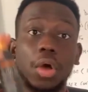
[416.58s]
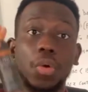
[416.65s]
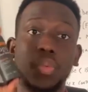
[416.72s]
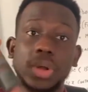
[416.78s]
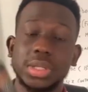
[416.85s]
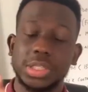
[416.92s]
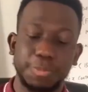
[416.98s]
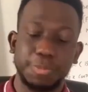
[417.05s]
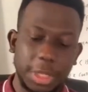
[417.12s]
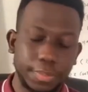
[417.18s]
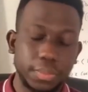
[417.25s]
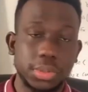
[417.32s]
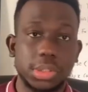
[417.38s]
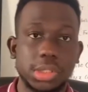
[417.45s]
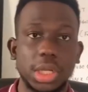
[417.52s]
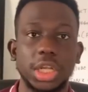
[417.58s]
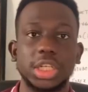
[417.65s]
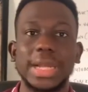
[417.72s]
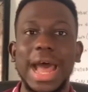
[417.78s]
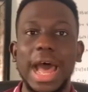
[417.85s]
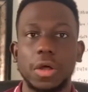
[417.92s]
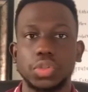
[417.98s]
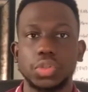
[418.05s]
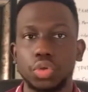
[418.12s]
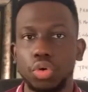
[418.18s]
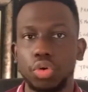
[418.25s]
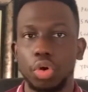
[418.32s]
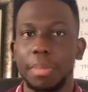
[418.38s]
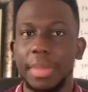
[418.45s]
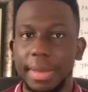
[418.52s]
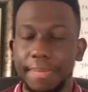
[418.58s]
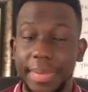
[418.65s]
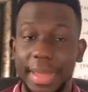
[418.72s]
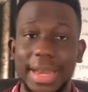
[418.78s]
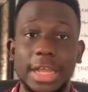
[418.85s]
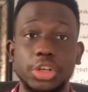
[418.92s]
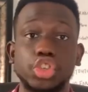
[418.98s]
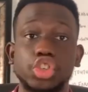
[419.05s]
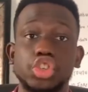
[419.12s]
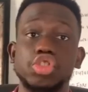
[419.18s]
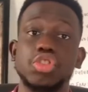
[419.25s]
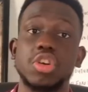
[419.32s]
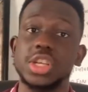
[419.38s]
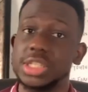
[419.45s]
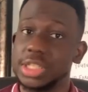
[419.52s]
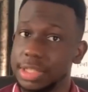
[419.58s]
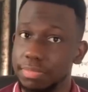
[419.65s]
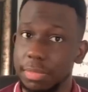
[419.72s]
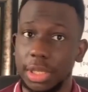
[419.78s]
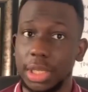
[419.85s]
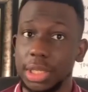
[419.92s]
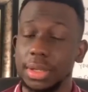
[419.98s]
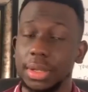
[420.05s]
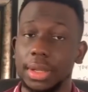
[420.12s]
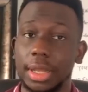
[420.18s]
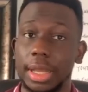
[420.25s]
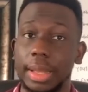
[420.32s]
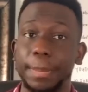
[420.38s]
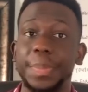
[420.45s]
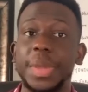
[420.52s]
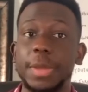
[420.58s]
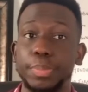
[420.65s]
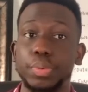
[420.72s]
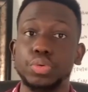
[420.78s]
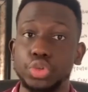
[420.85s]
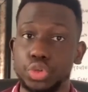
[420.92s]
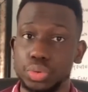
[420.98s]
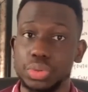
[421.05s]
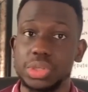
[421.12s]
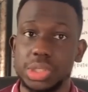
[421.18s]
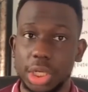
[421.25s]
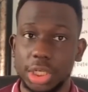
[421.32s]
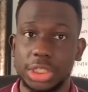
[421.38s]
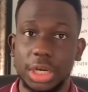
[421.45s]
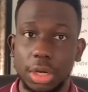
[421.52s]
once people search how to grow my beard, and trust me, people do search it a